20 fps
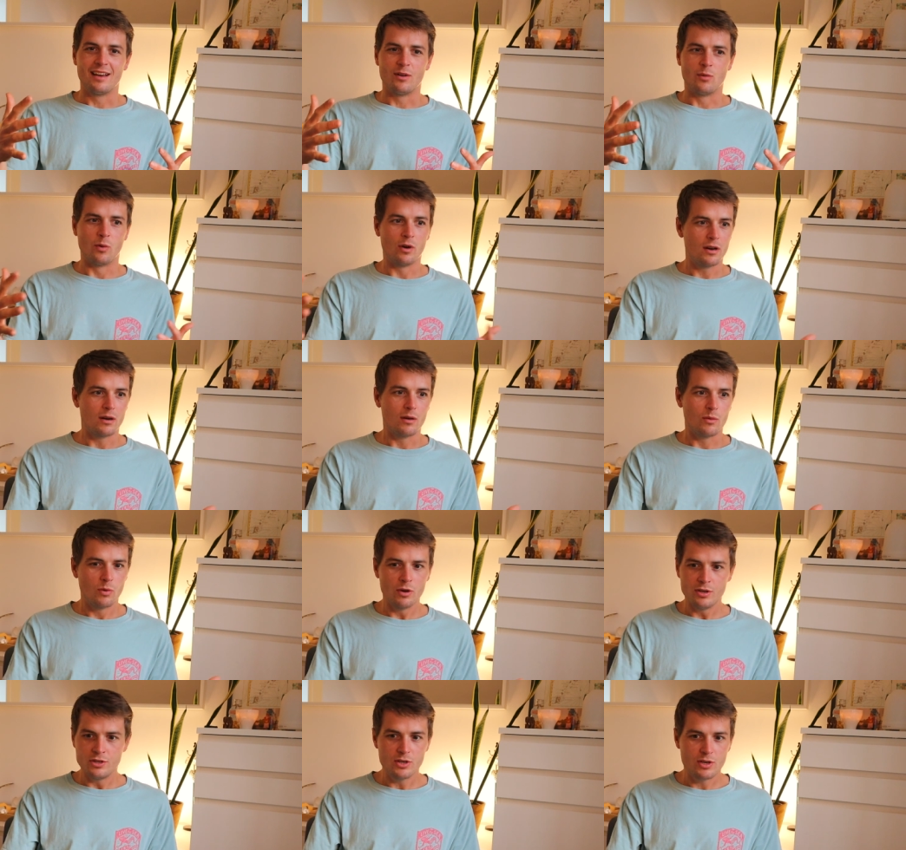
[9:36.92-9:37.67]
Where,
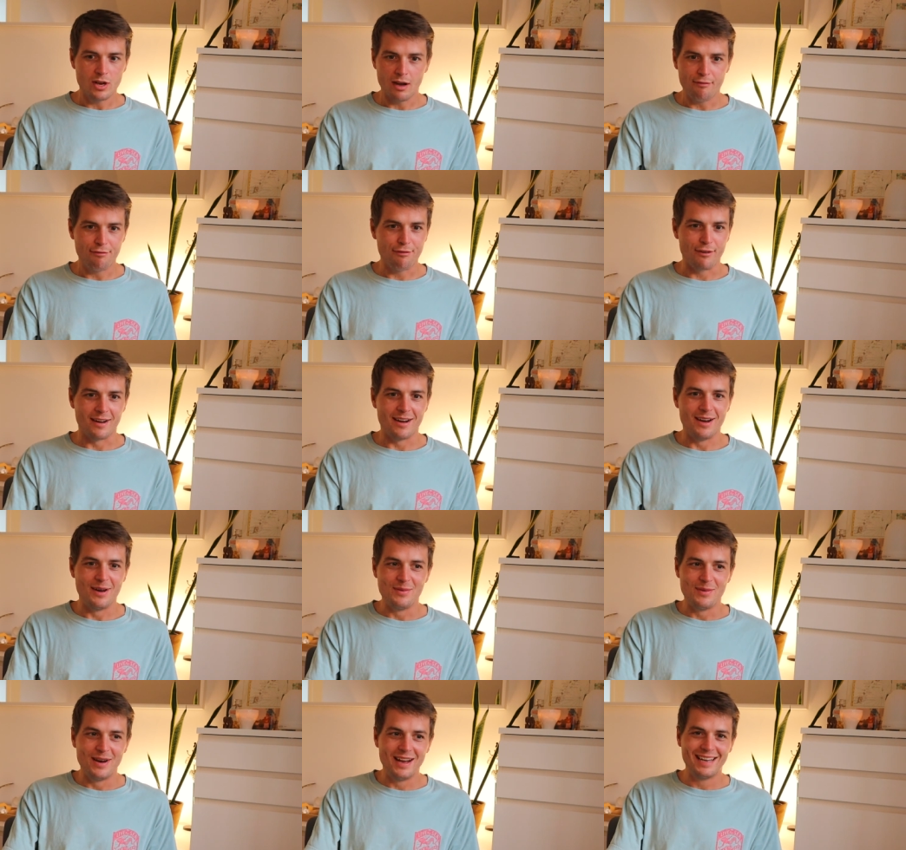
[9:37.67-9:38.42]
where'd you come
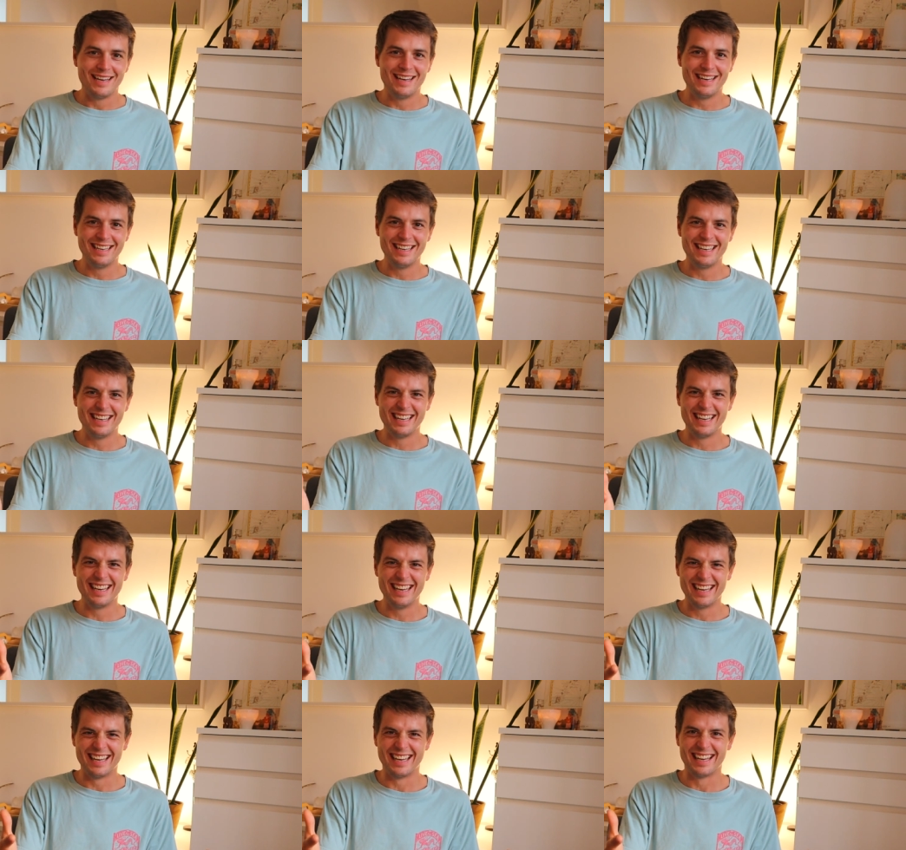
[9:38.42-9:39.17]
from?
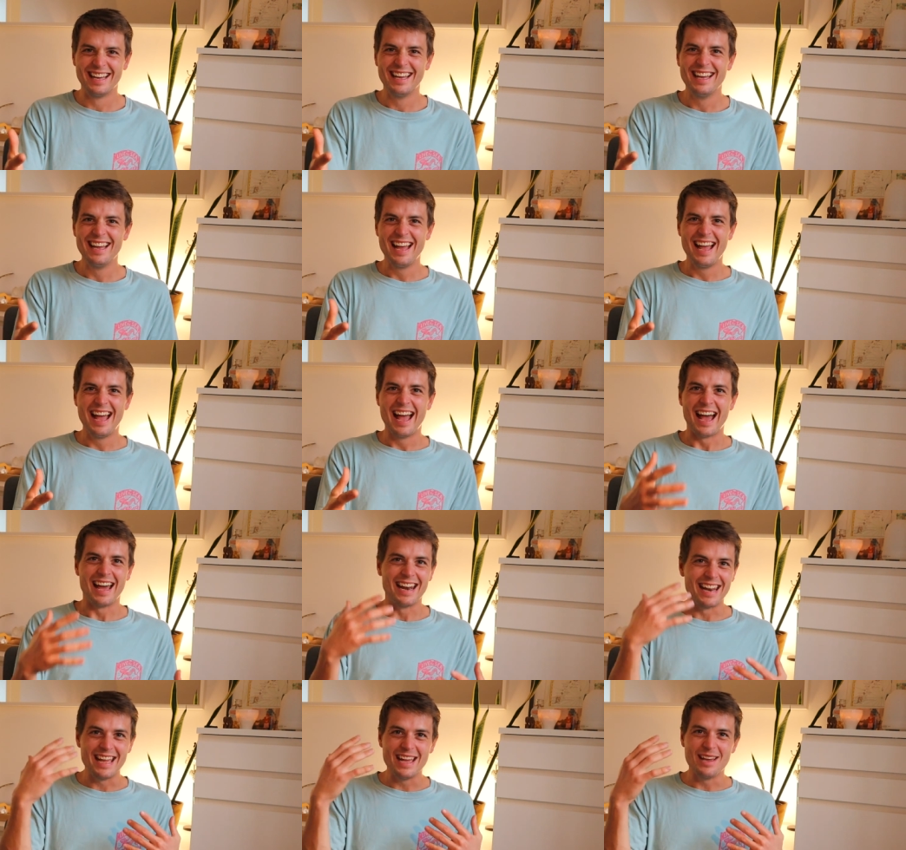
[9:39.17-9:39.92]

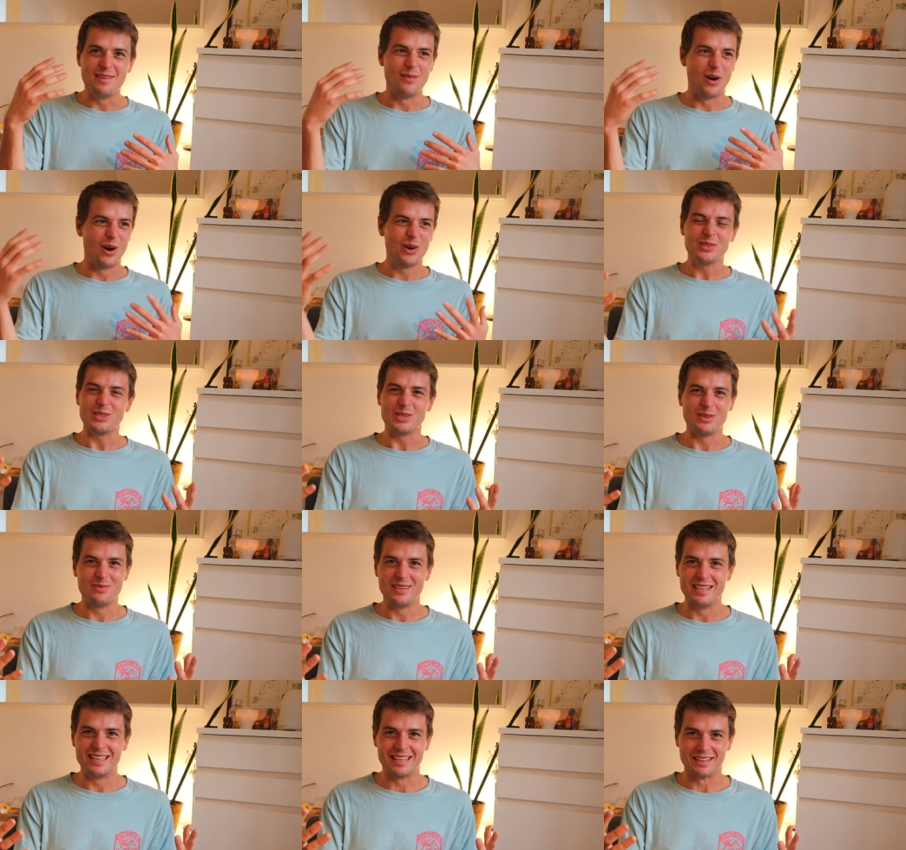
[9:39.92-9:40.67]
And him
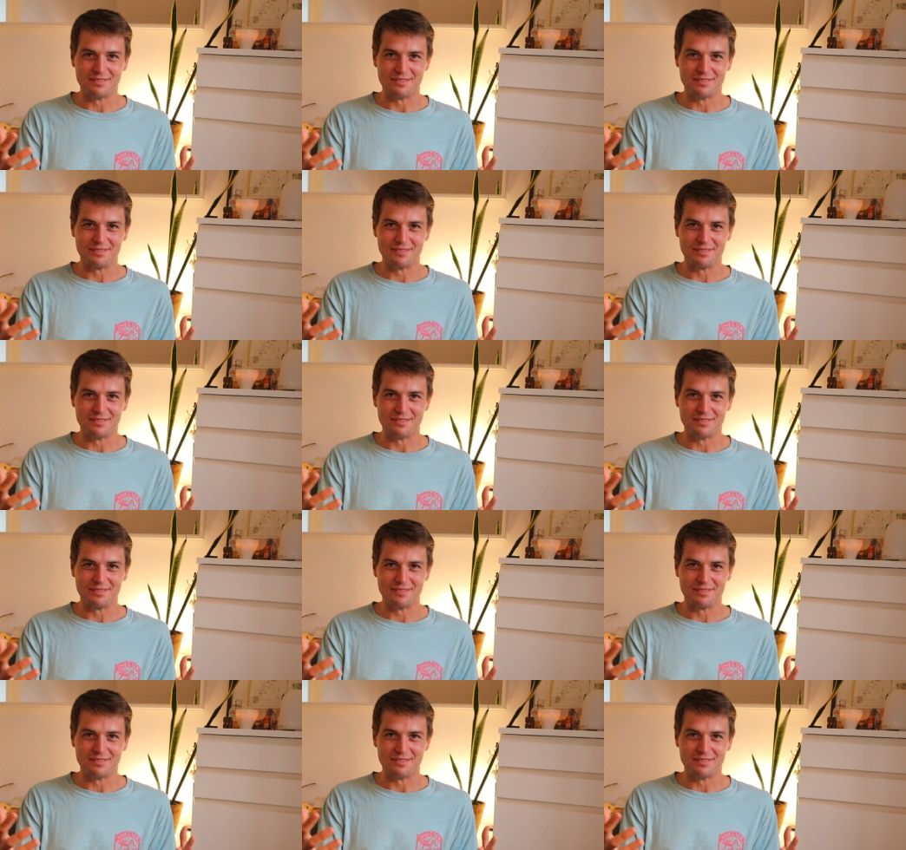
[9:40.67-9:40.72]
also being